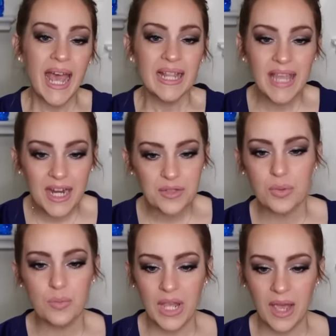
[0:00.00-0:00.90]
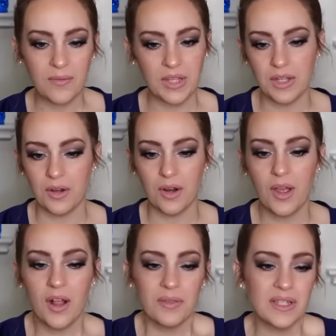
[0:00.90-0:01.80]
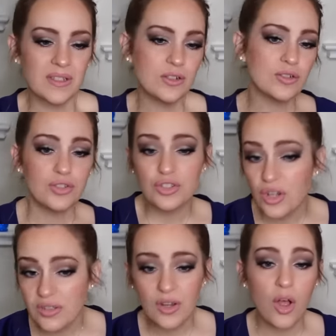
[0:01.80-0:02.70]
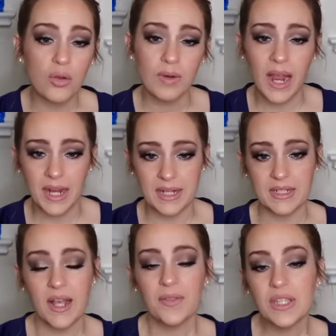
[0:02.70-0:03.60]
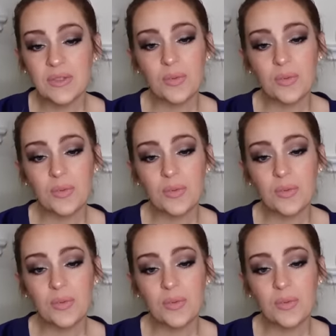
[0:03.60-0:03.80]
And that is what we have here. Things that are just all right. This